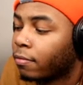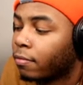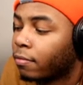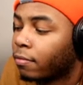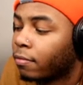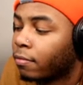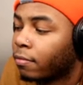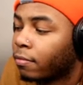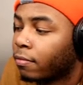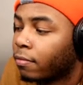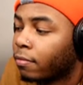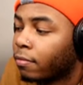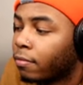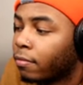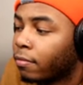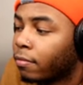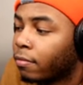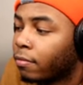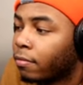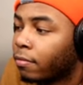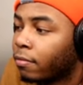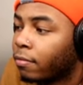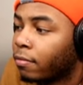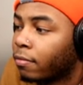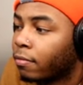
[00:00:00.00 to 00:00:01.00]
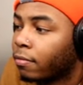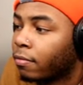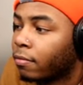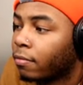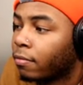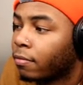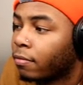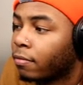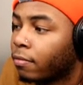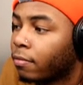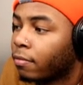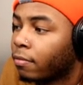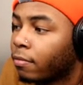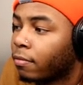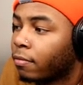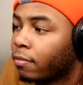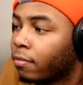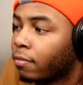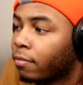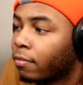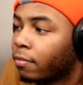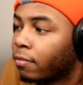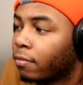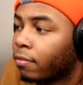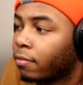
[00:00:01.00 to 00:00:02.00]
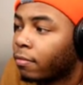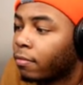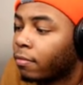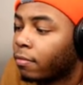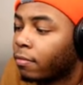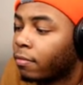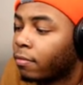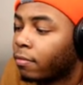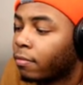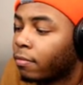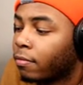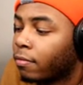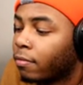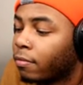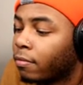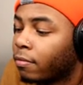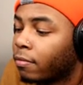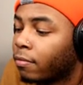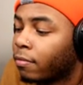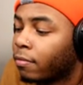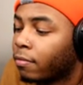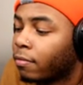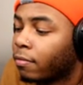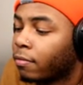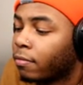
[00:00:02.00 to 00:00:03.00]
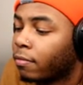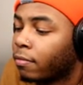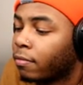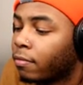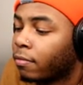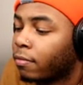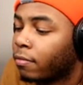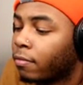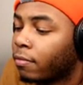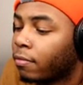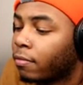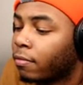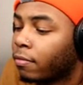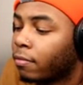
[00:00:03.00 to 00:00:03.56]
This person isn't speaking.